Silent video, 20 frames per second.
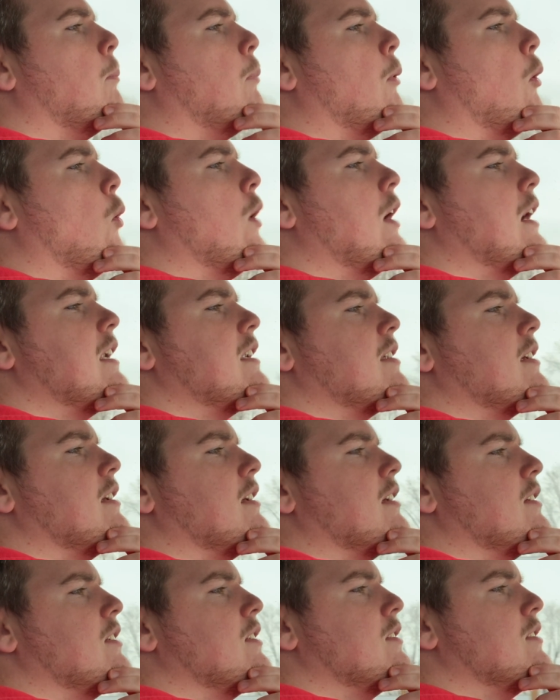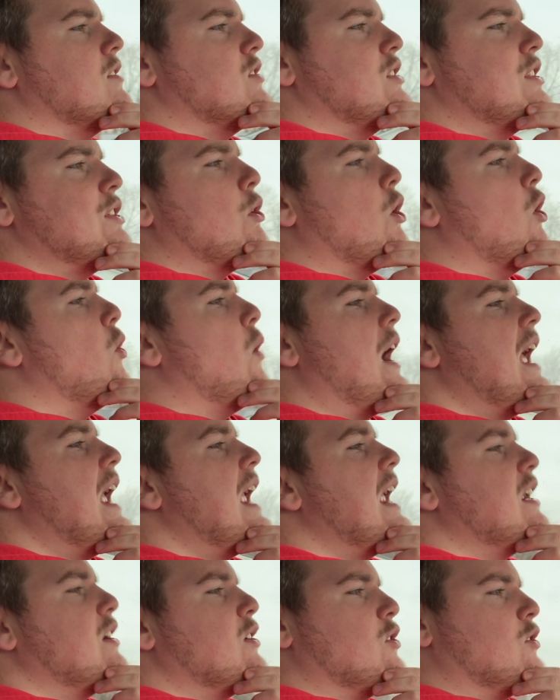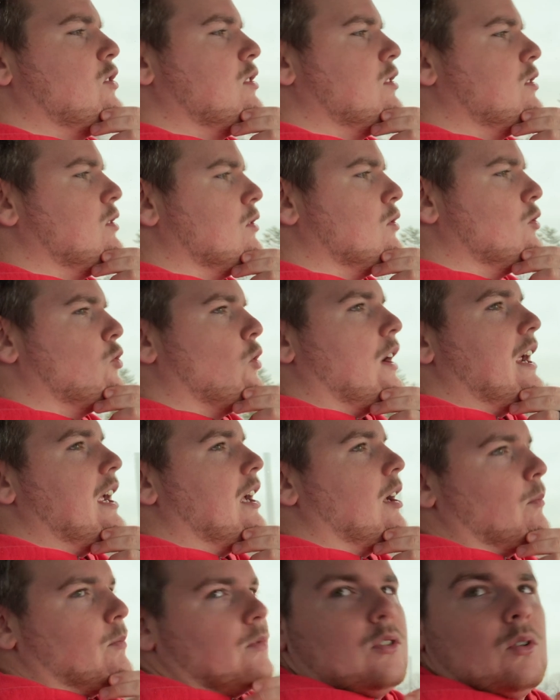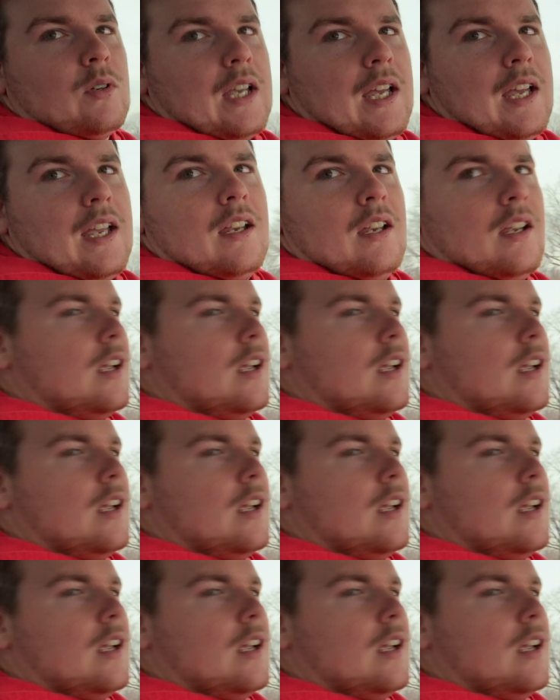0.08 grams, okay?